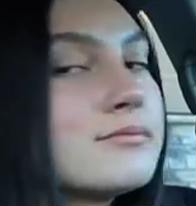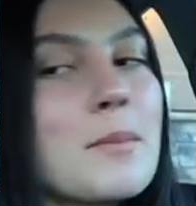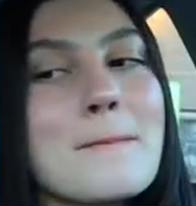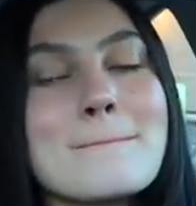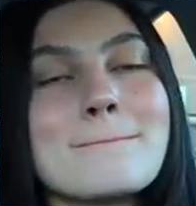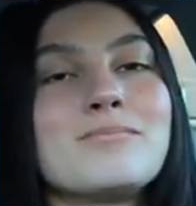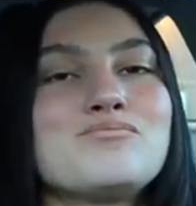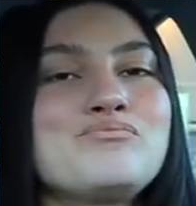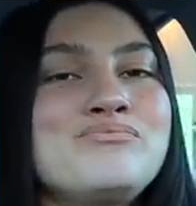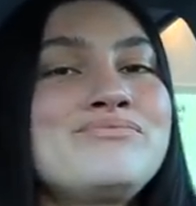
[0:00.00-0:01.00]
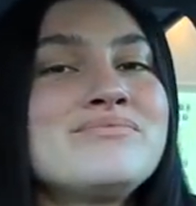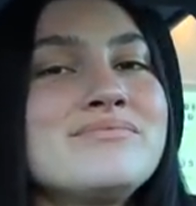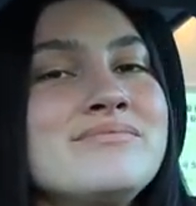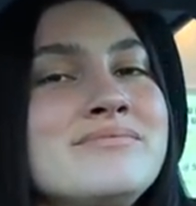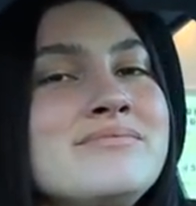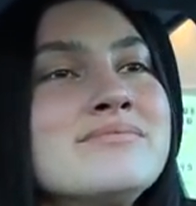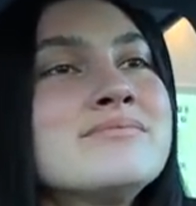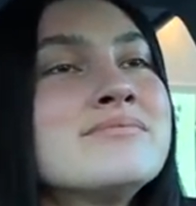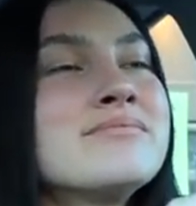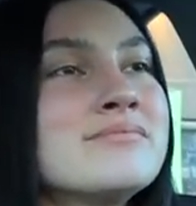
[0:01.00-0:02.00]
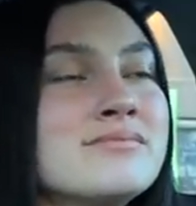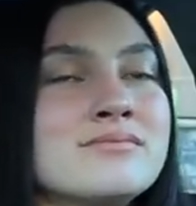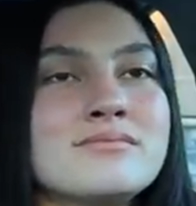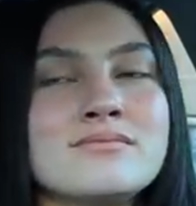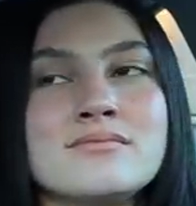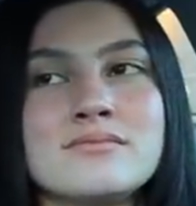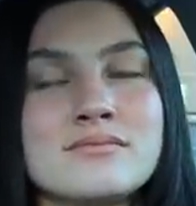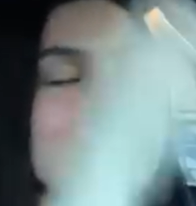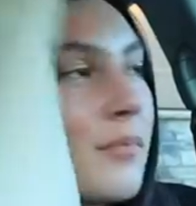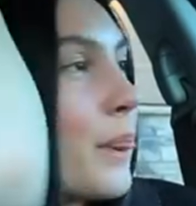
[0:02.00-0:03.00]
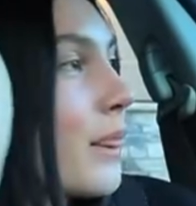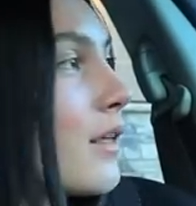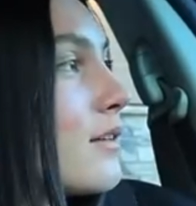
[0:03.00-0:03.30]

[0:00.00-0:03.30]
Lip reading: This person isn't speaking.